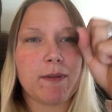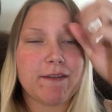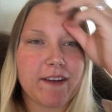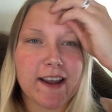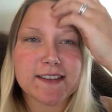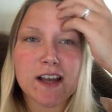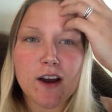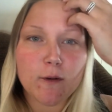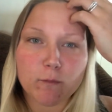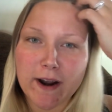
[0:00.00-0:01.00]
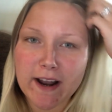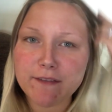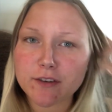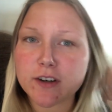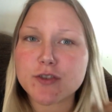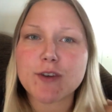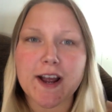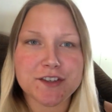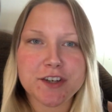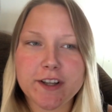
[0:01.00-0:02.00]
in my face right after a
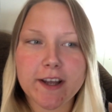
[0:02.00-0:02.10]
tragedy